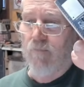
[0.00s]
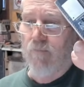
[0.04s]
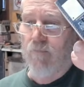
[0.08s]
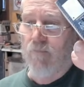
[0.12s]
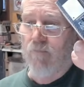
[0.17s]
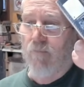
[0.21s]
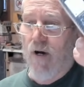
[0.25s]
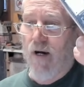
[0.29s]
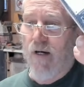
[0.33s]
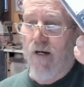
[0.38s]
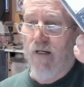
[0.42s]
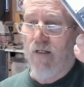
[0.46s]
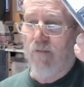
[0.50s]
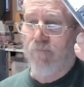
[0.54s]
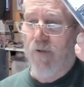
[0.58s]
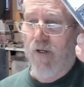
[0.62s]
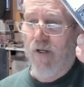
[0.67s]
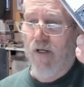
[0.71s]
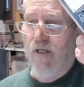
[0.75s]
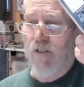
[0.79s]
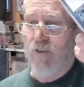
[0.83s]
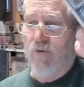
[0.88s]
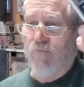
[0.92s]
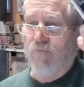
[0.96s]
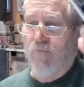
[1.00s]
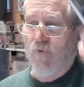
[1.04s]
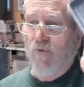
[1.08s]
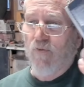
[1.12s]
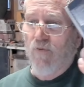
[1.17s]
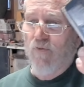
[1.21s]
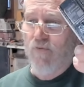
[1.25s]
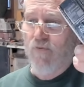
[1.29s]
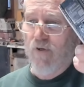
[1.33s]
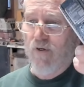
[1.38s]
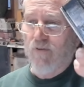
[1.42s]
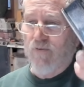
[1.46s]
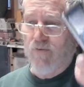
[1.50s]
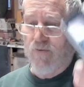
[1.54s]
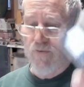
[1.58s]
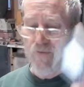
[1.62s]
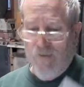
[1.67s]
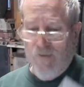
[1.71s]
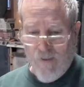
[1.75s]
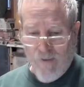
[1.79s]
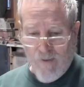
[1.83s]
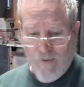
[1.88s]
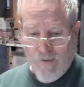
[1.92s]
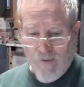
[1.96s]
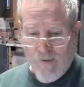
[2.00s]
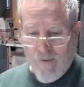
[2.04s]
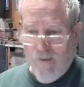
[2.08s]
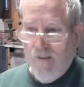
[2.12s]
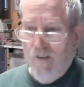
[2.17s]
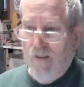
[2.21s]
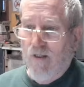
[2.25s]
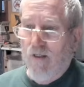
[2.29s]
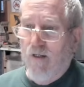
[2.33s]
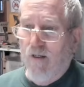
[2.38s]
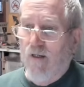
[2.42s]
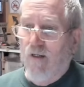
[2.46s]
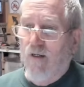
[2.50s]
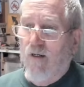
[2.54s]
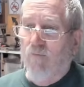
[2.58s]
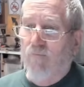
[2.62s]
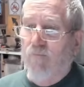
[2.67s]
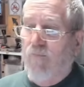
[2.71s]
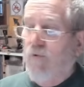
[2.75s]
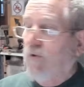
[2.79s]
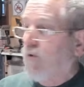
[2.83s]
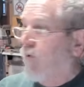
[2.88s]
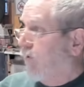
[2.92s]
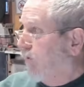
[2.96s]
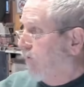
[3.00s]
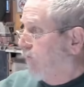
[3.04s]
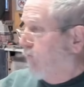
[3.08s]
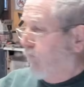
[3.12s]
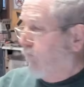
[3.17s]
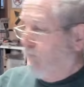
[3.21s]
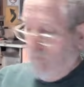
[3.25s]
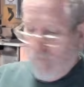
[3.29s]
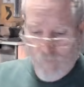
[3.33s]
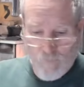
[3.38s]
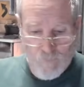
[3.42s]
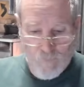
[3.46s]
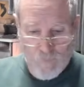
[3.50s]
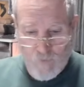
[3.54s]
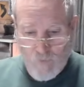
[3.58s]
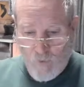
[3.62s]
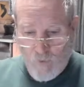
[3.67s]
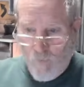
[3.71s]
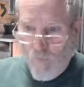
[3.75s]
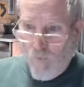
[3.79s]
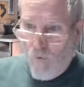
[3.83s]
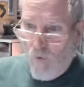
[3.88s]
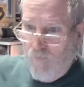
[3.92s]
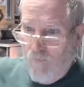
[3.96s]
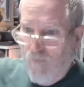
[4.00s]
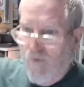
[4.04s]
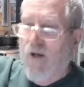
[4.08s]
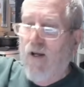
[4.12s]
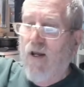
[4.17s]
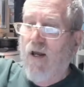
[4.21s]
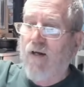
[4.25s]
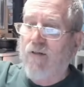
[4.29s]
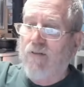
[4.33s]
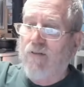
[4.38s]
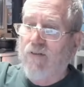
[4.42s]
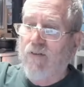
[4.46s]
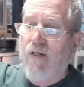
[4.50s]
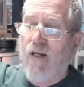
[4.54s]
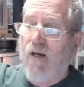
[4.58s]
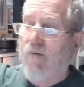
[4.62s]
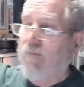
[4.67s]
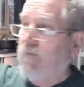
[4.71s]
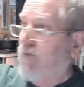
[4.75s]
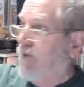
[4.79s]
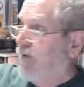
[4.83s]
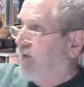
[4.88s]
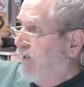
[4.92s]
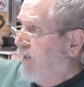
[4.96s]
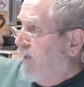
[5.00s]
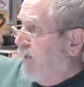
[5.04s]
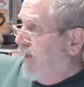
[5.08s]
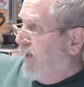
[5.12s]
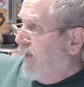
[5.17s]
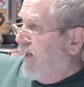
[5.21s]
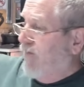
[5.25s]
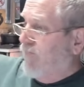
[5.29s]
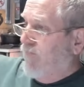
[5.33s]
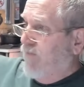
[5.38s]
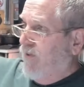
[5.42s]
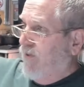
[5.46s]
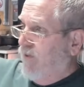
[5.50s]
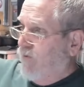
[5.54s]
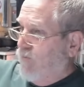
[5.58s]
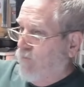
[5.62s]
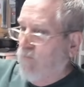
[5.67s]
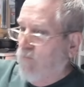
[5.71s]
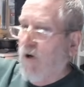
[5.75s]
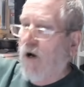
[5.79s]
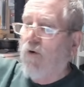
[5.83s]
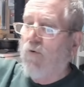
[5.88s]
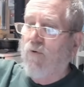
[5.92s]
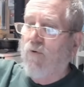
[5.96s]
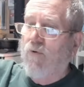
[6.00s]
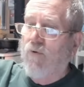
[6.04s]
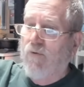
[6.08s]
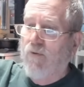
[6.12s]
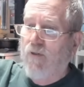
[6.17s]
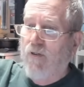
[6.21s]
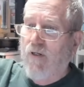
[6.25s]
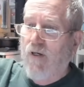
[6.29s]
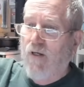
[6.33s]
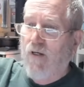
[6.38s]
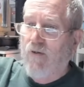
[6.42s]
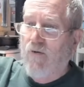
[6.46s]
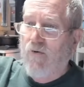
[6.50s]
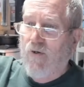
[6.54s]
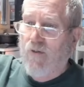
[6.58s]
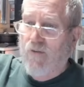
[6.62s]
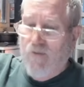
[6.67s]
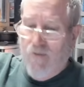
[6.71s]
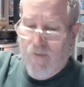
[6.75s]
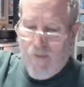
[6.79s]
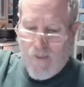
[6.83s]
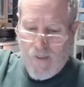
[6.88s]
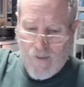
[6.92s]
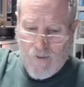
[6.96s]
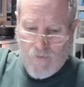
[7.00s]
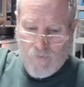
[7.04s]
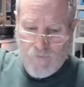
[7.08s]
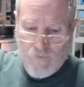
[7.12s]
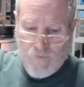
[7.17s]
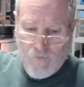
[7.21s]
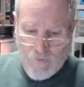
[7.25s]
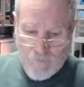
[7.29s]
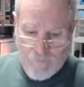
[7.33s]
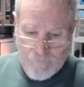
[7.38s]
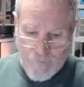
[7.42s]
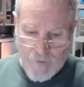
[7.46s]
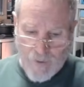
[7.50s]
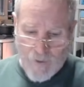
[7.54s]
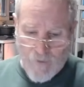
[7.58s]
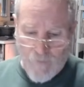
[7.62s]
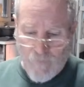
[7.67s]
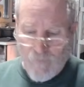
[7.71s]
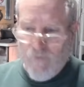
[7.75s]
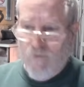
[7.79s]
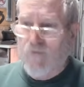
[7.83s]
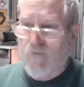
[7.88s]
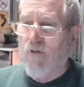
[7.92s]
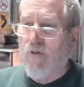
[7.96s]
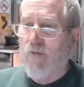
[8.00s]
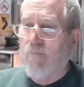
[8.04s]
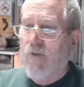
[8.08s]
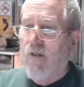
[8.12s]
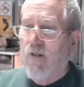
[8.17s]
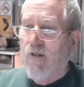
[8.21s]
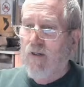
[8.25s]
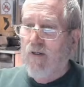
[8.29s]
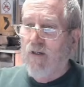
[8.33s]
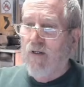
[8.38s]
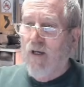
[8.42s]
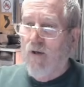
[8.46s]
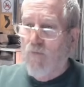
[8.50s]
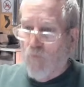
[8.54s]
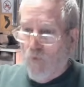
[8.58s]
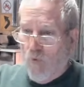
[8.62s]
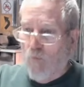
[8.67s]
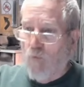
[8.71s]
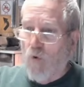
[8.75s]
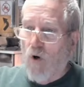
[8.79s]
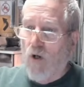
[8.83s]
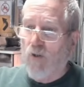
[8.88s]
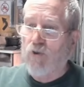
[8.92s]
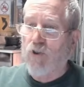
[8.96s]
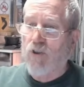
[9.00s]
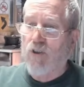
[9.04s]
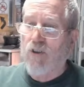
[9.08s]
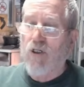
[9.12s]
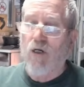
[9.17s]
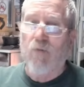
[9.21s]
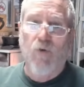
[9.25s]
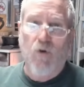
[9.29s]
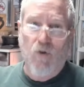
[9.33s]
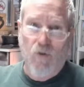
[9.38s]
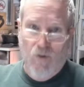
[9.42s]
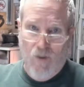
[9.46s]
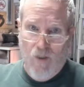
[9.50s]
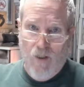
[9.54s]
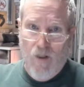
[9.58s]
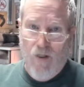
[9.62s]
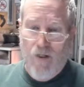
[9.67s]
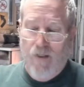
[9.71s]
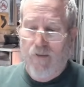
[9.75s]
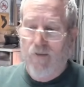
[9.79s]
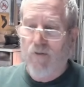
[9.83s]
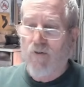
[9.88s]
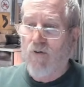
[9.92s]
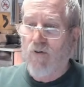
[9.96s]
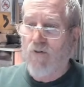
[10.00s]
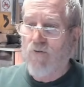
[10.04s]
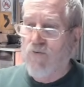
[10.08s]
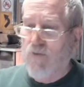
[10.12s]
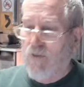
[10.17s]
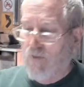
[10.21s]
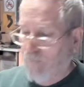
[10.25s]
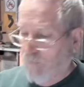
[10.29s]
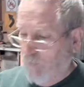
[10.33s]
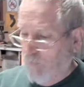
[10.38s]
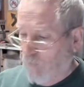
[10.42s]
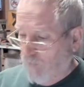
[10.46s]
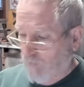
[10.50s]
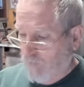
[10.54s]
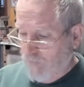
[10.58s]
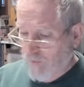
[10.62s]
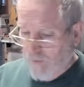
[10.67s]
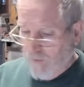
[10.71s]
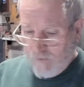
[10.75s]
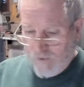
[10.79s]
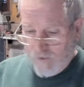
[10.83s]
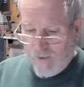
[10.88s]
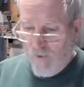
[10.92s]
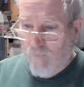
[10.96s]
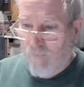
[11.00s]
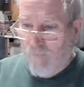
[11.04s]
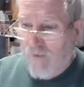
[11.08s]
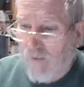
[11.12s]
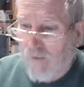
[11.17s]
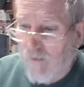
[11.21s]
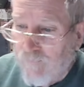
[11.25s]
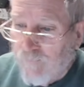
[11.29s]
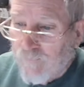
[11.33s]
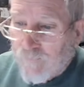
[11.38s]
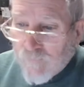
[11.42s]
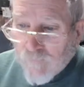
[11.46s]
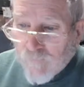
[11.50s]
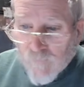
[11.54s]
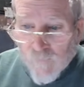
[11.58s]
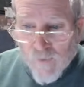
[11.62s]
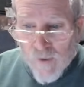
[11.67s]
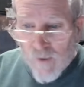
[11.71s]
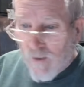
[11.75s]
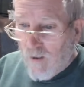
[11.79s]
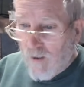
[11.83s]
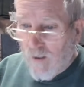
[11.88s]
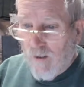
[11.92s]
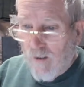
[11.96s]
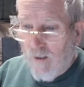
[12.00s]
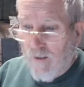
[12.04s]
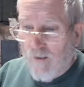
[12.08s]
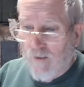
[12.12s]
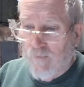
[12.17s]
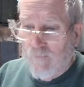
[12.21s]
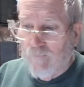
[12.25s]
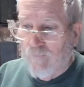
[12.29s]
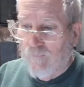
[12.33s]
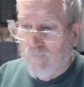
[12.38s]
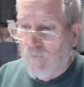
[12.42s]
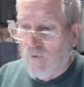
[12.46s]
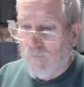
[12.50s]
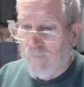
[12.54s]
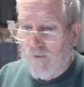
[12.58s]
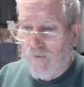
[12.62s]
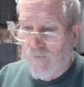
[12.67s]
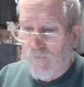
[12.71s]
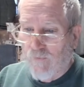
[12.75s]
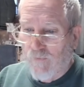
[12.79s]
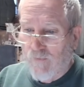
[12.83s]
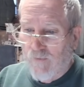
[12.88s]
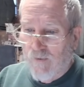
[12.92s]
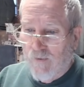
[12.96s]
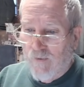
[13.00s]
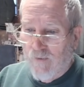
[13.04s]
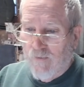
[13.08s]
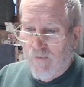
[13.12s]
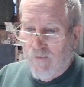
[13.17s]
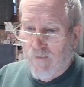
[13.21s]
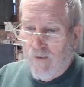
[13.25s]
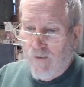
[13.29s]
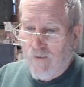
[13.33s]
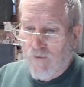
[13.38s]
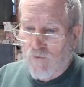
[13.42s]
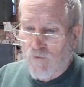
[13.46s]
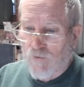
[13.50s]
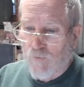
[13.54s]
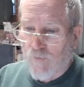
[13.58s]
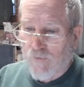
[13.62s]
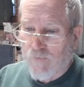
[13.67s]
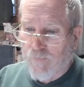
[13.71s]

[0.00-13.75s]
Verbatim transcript: mining page for this and I'm going to go over. I actually have to, I have another router on the other end of the house. I'm going to power this up and we'll watch it come online on Zpool. So let's get over there. Um, what am I doing? I guess switch